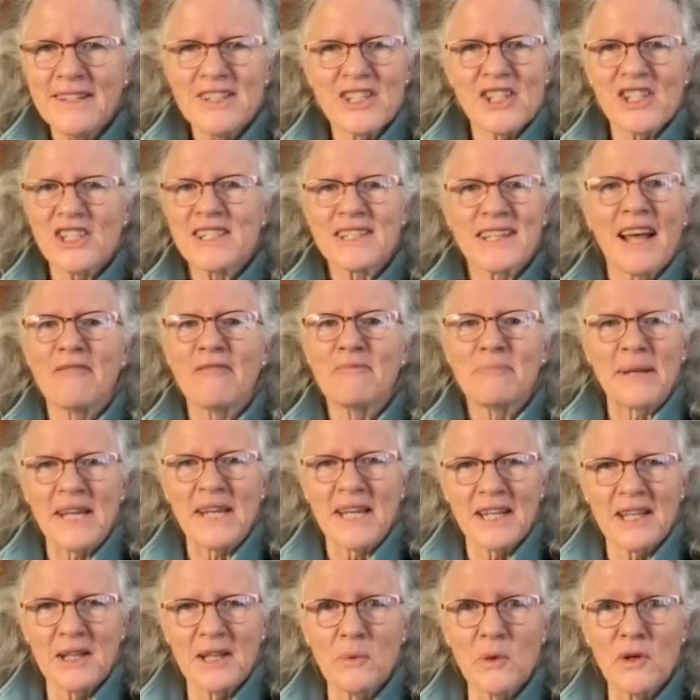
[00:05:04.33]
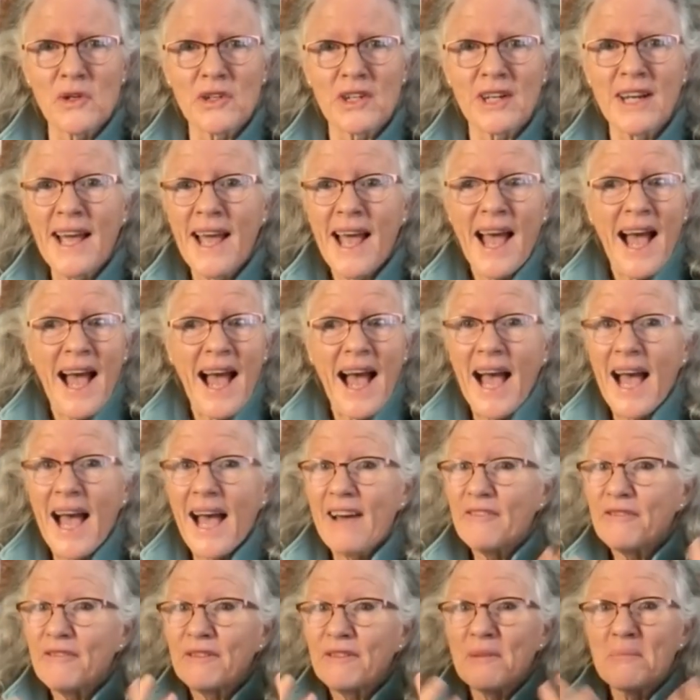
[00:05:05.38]
just loved being in the water.
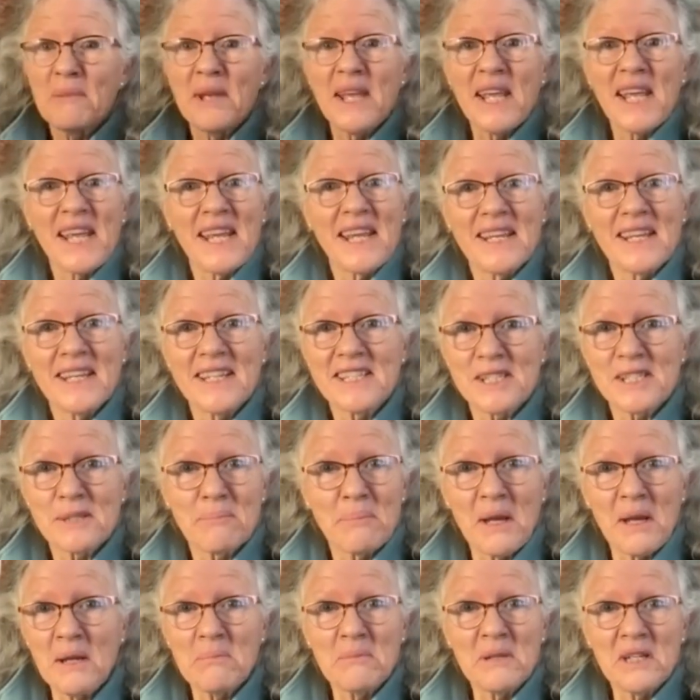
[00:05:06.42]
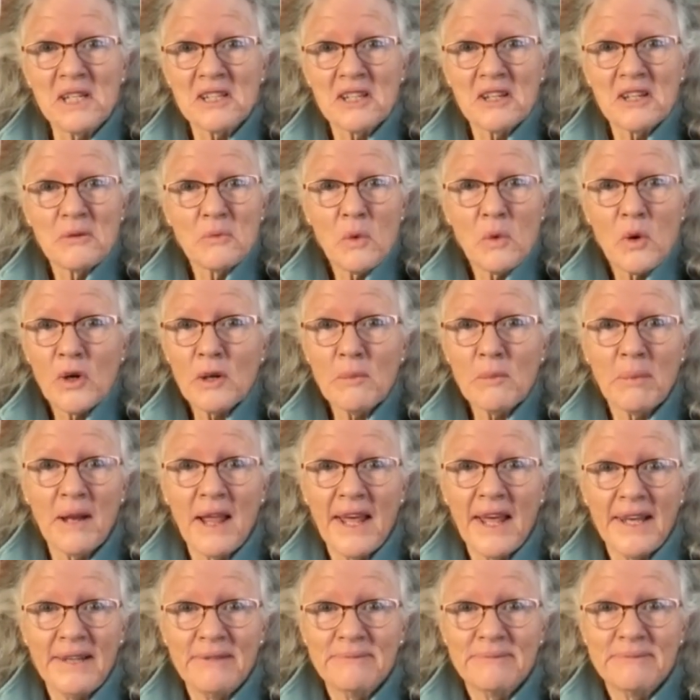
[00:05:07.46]
For me, it's pigment and water
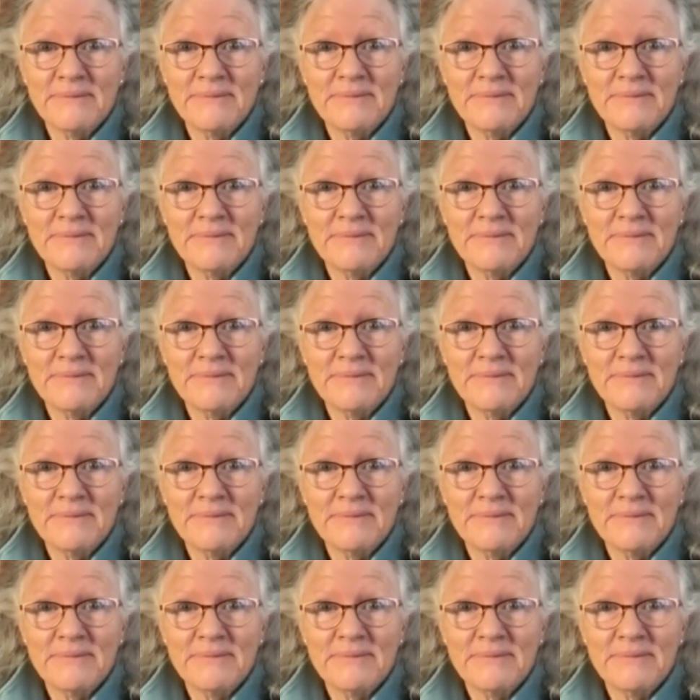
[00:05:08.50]
play.